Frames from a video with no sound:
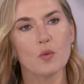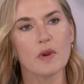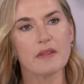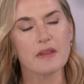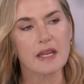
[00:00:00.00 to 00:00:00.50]

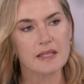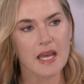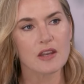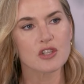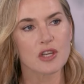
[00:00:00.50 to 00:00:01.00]
with
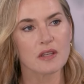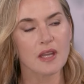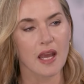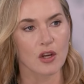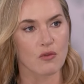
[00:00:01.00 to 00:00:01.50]

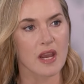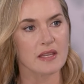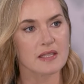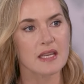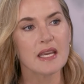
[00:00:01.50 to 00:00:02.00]
intention and
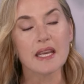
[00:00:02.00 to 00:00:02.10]
grace,